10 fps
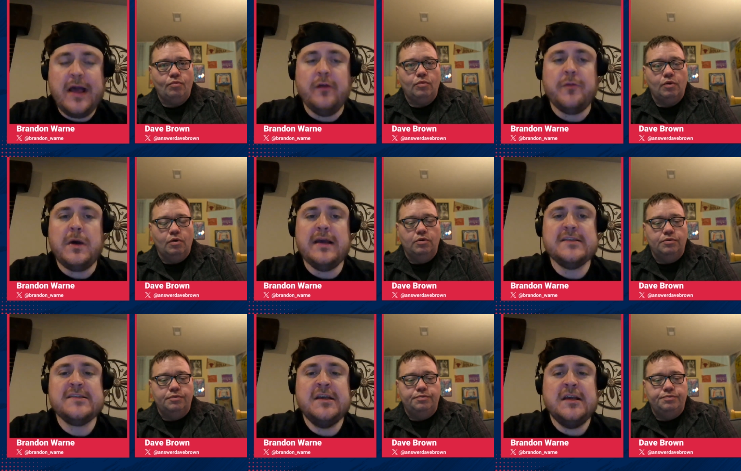Speaker 1: health
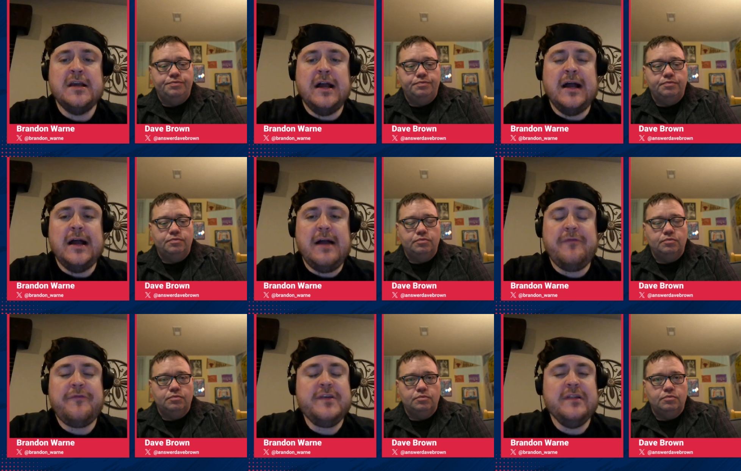wise? I
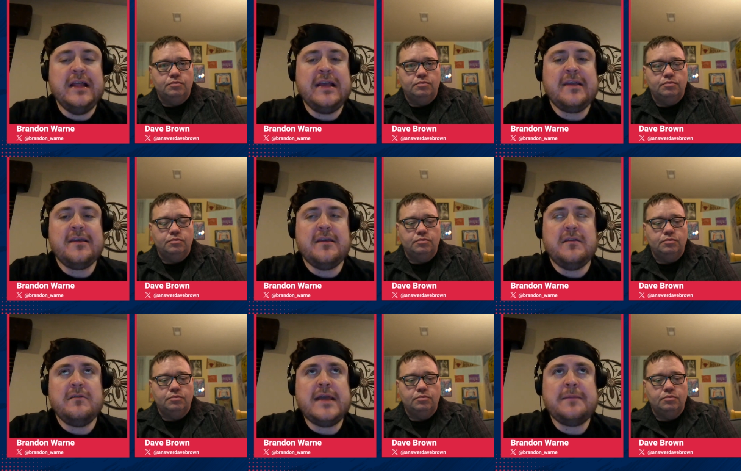feel like
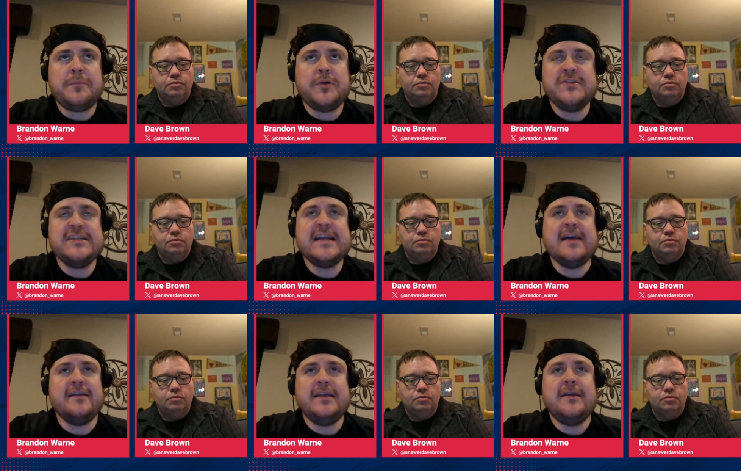that
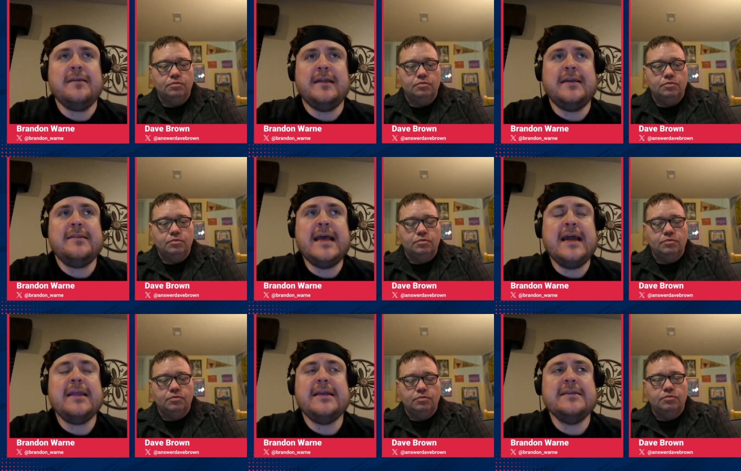personality, like
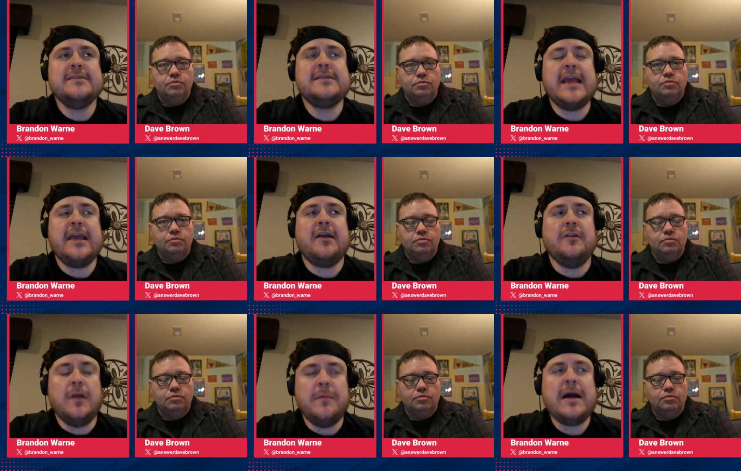that is a
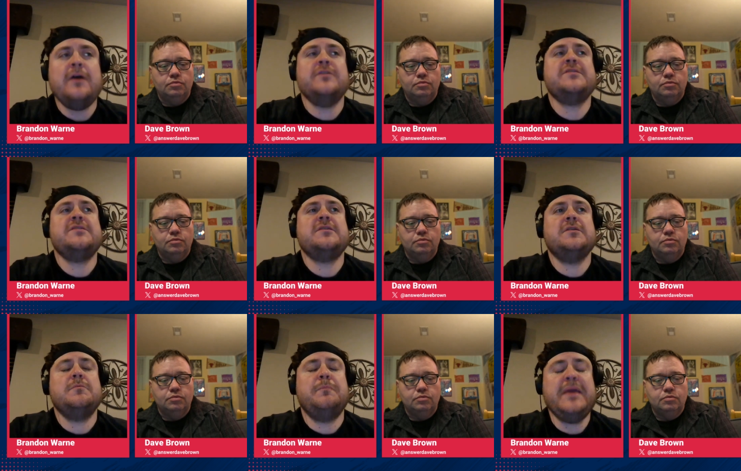clubhouse
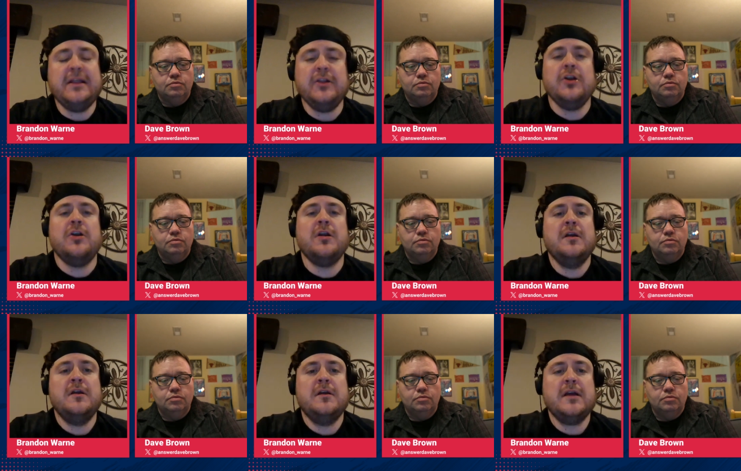pillar
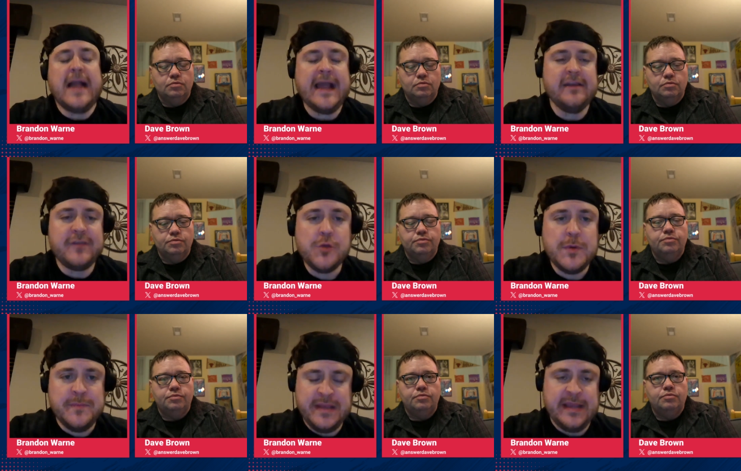kind of
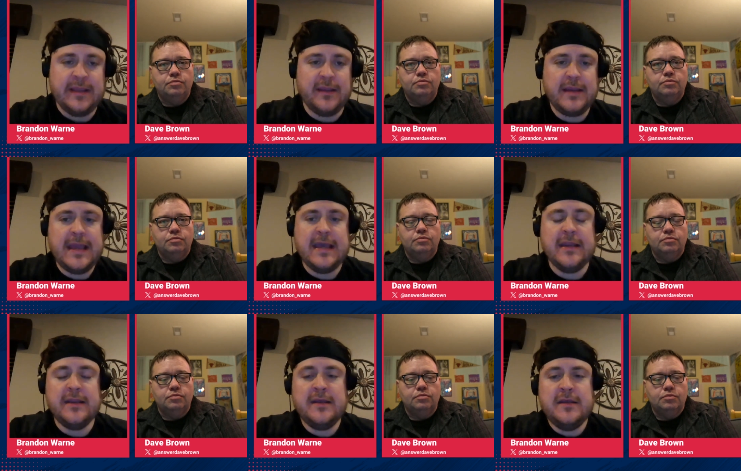human being.
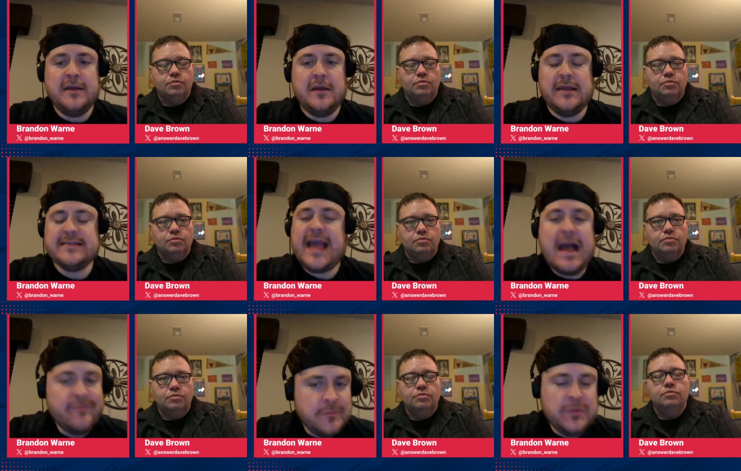And he's
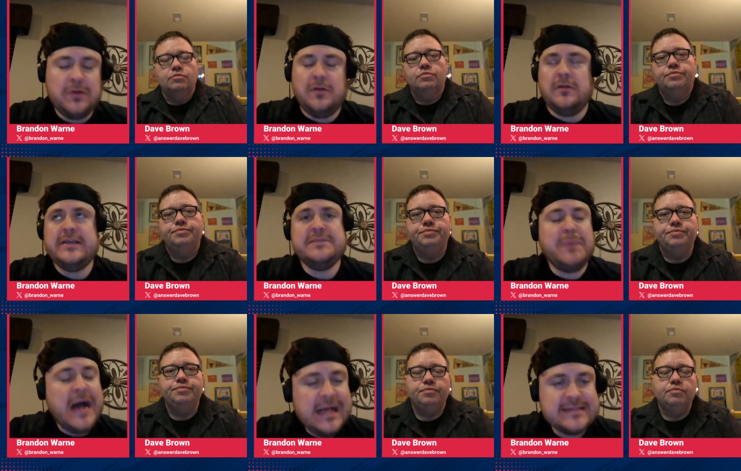affable, he's
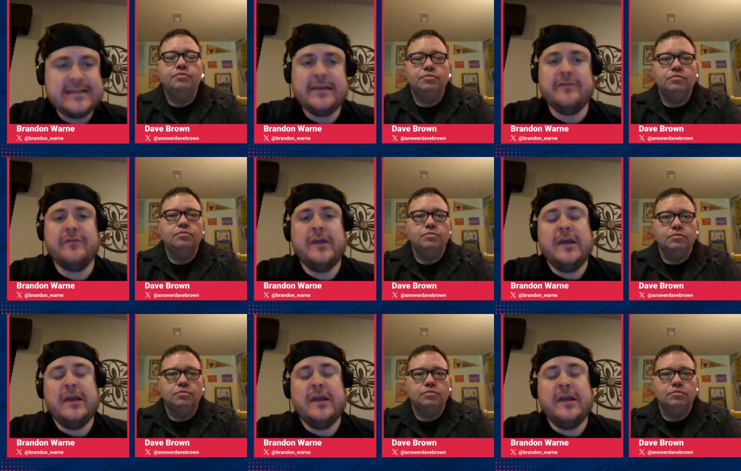positive.